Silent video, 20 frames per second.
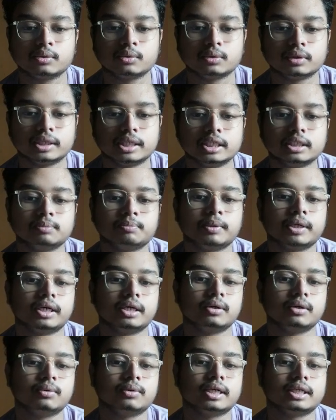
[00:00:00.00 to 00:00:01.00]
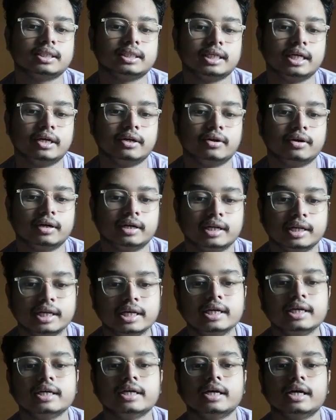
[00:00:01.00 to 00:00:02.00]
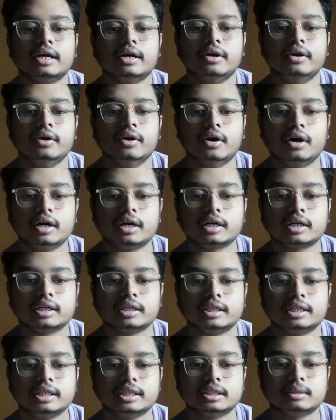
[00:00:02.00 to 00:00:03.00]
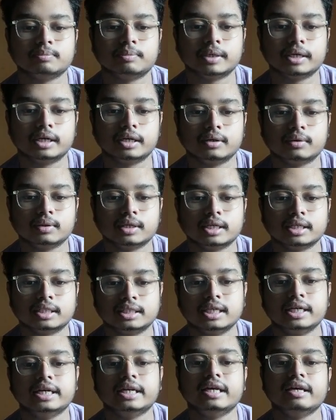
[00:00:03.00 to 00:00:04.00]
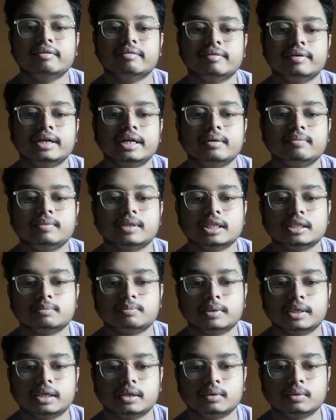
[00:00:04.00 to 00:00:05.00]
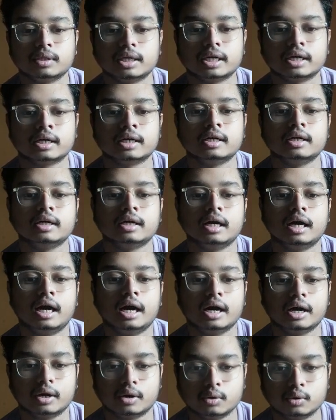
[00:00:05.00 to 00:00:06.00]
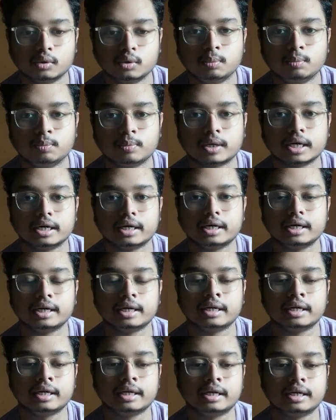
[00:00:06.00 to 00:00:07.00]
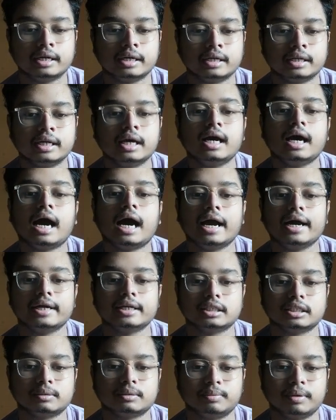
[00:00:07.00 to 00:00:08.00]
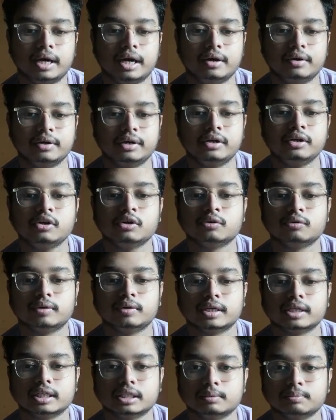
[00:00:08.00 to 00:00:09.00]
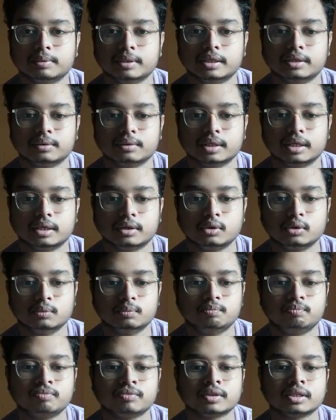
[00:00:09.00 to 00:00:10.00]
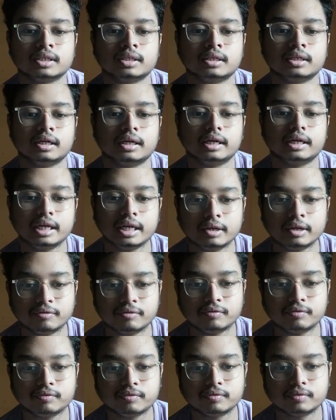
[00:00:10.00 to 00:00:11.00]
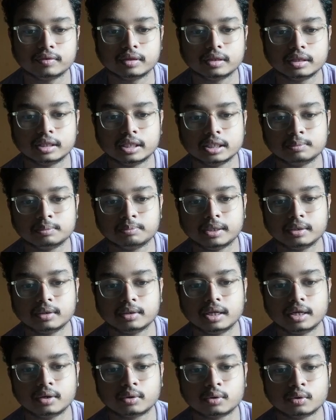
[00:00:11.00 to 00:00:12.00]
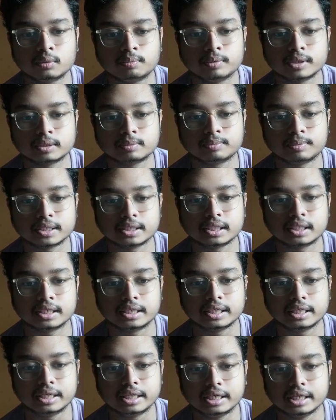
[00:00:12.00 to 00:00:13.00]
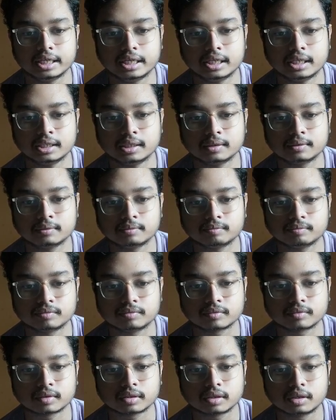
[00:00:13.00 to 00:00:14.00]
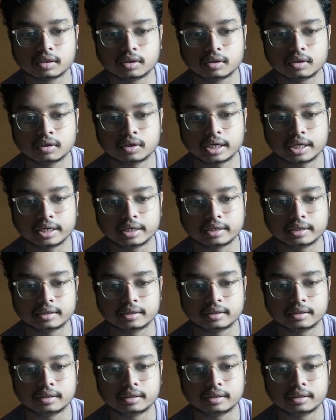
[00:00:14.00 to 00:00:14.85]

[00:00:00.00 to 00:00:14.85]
to this particular chain only, not this particular chain, even if this particular group contain the highest priority over this particular group. If this particular group is present here, okay,